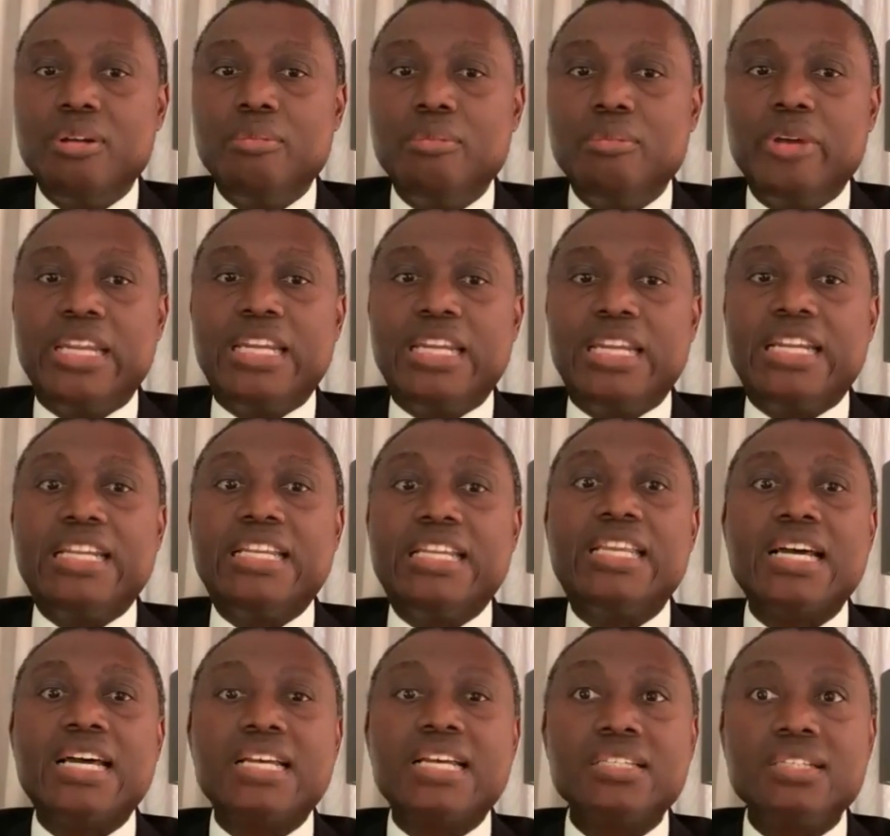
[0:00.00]
but it
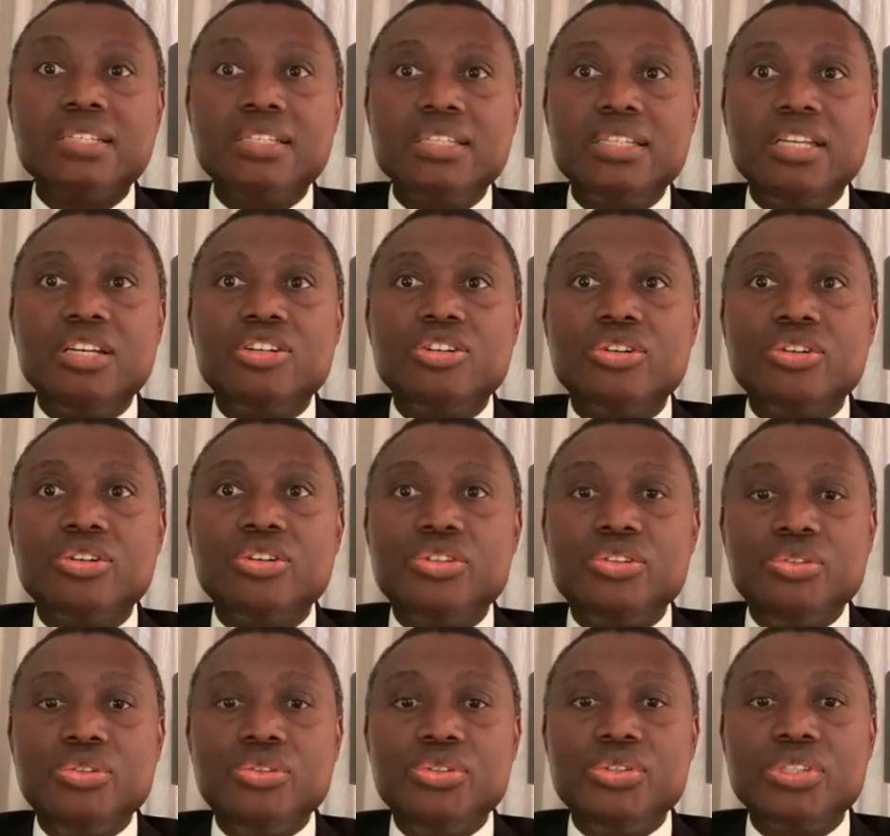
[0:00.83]
doesn't
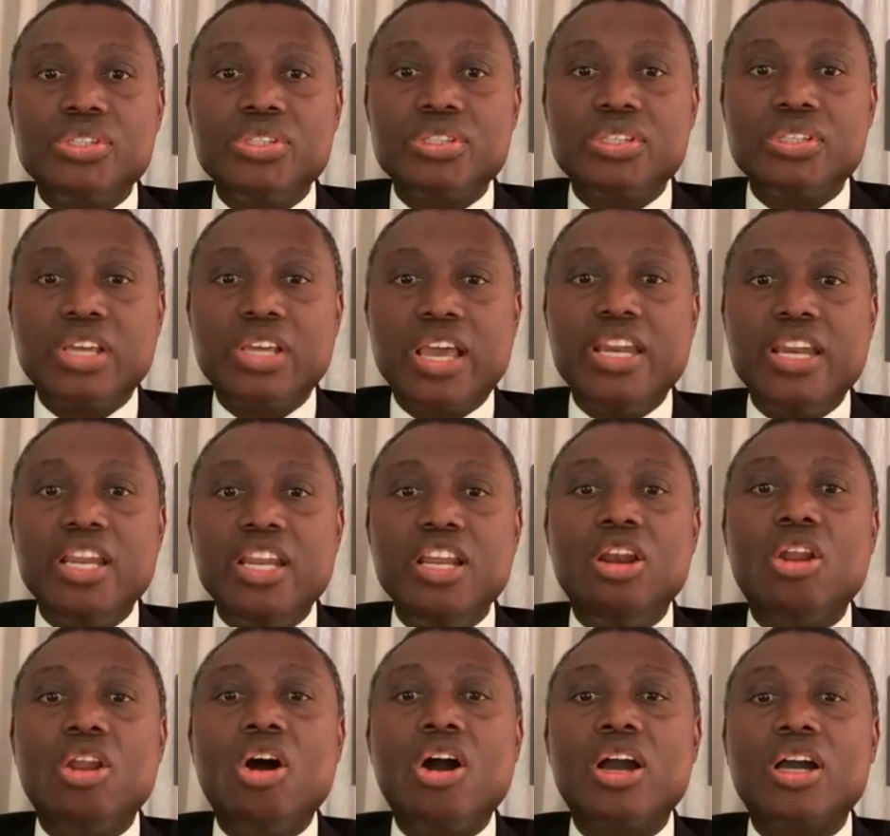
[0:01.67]
introduce any
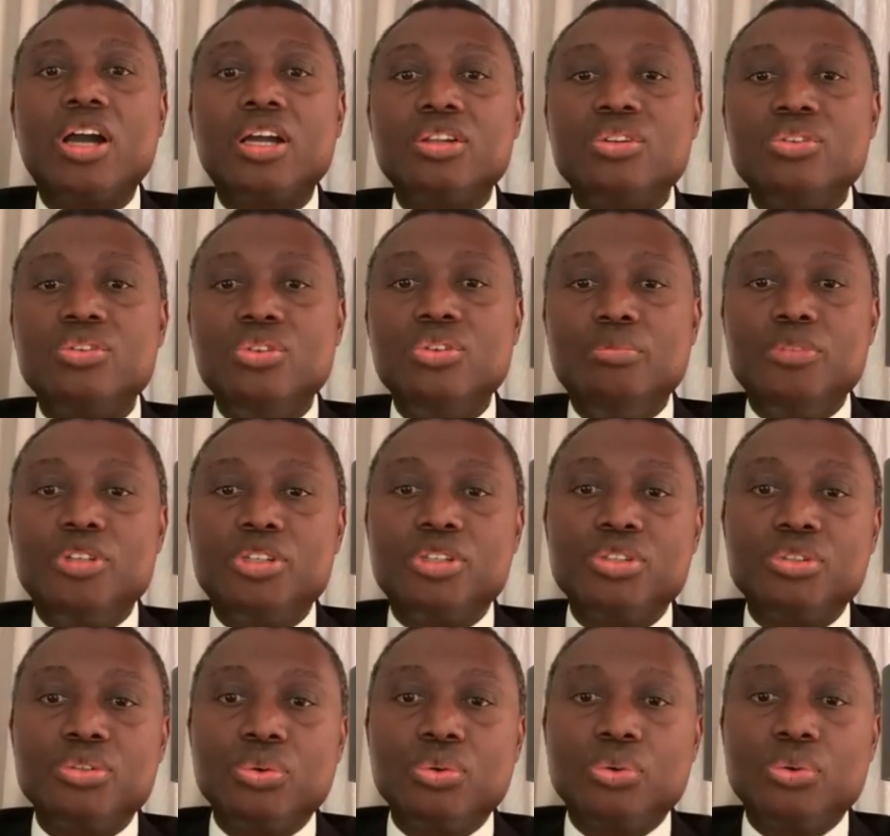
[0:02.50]
longer term
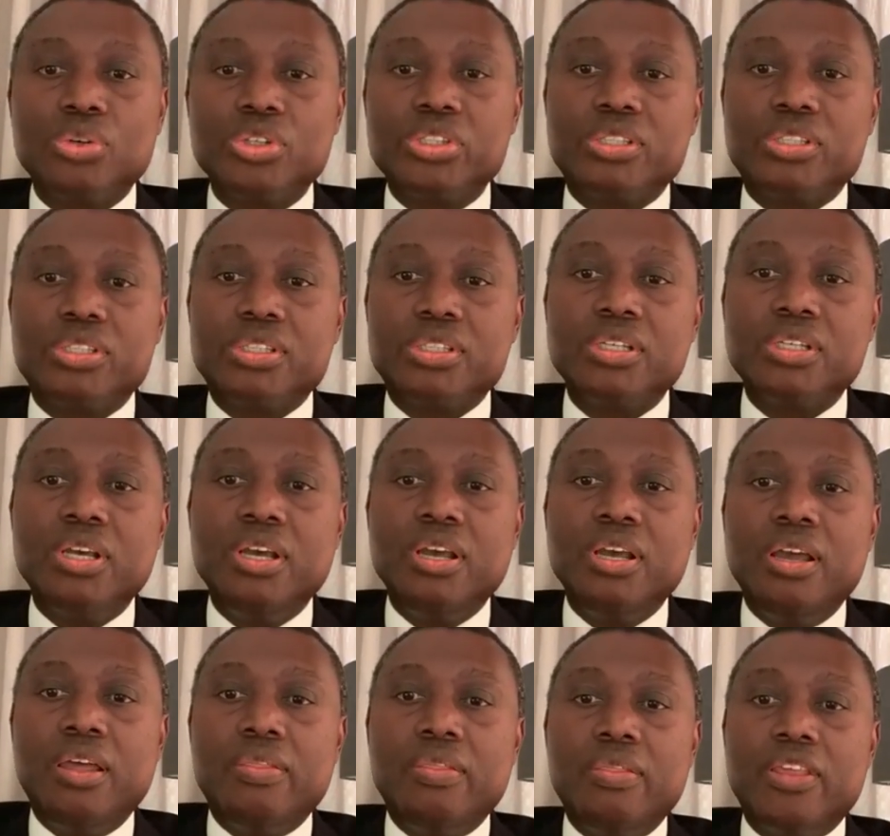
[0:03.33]
distortions
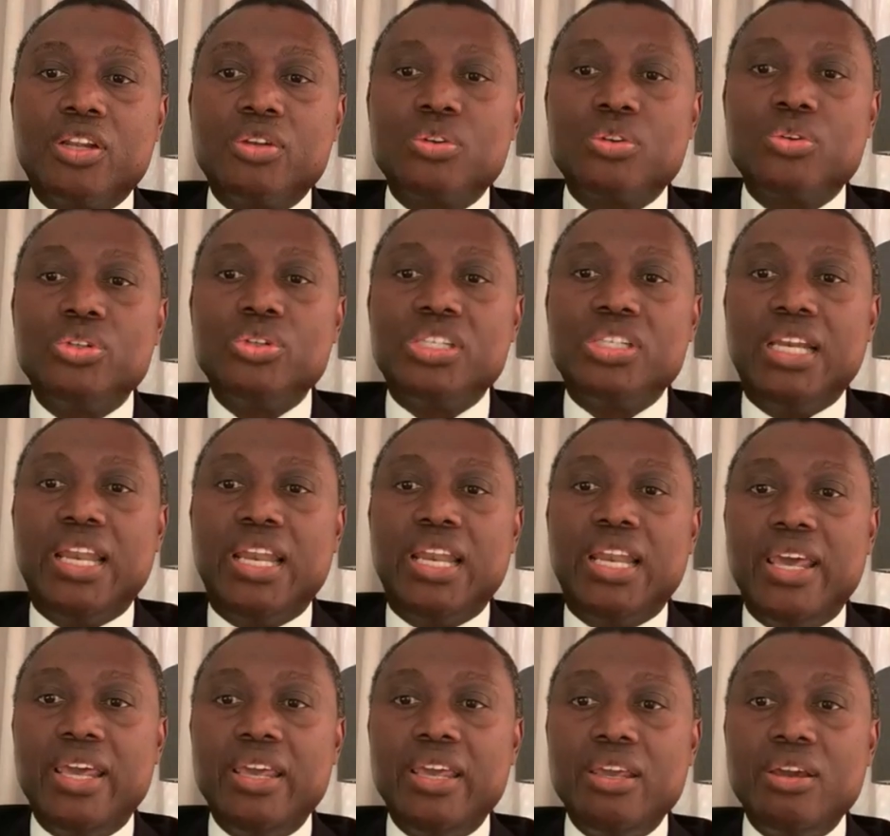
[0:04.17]
that could
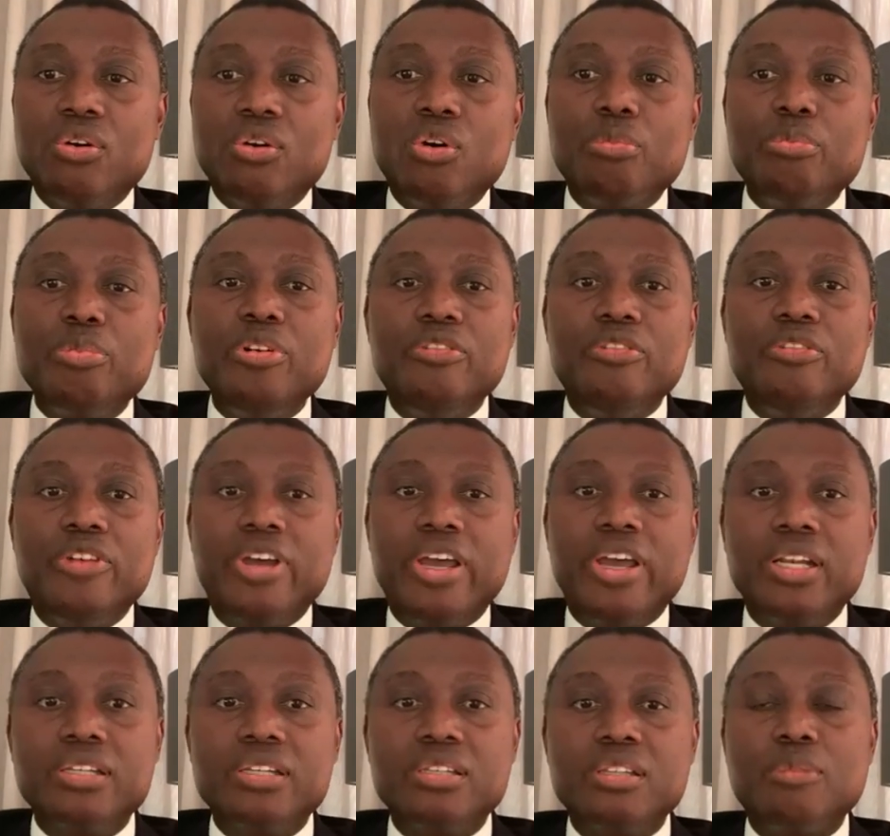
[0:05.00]
delay or
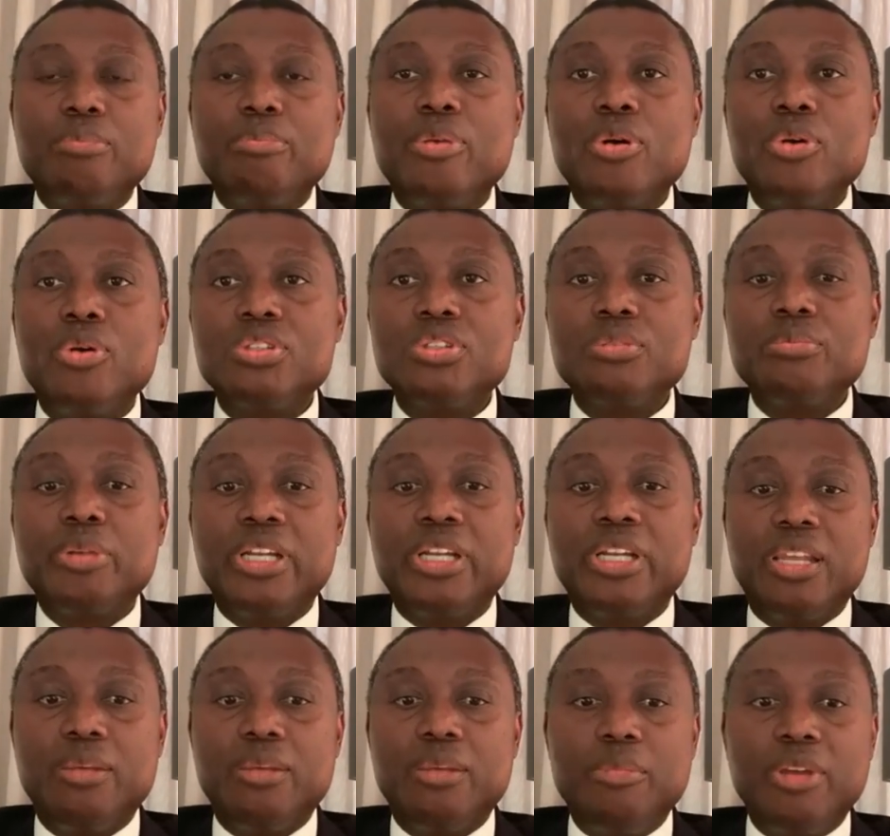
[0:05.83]
prevent the
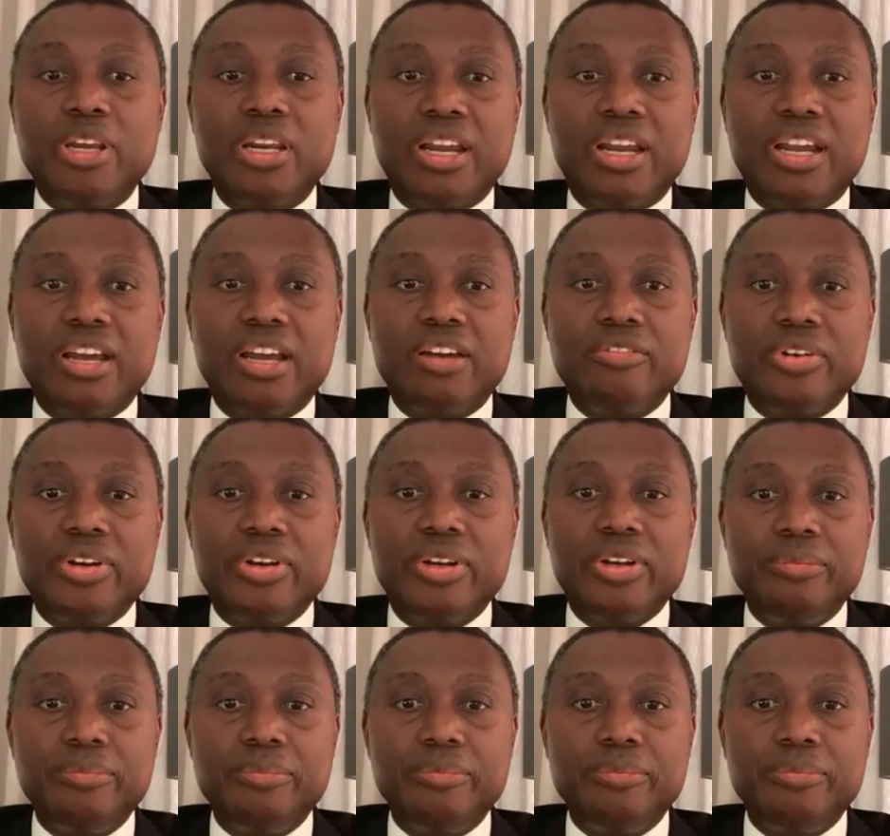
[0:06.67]
post-pandemic recovery.